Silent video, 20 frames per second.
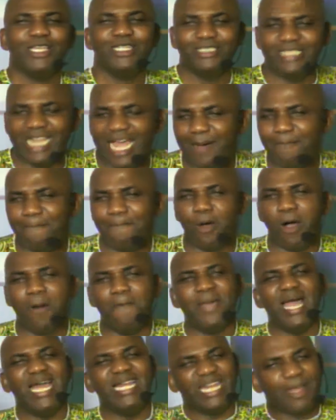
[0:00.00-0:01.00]
The
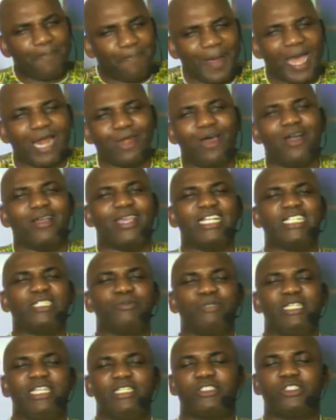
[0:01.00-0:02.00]
moment the padlock is
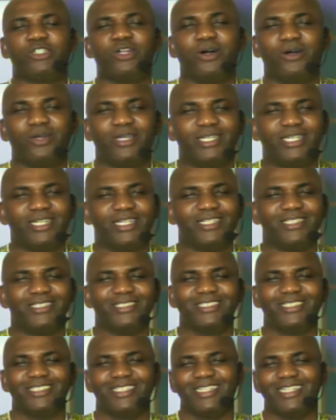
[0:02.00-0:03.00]
destroyed,
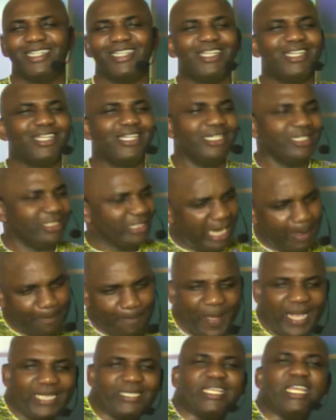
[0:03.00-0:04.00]

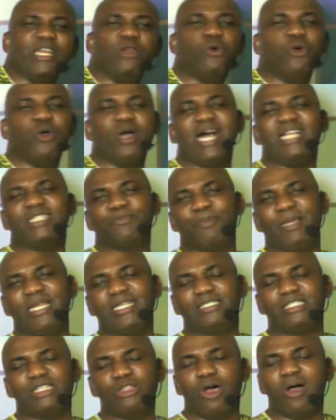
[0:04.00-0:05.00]
seeing who has
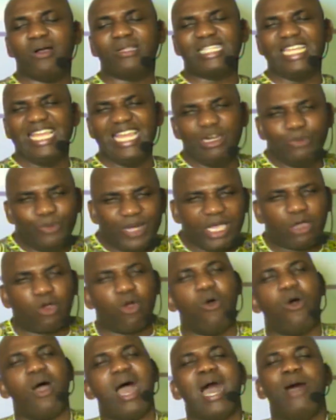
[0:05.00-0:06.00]
been locked in will
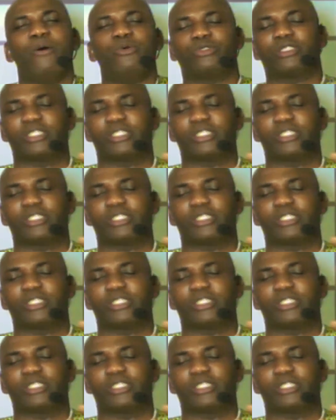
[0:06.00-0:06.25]
go out.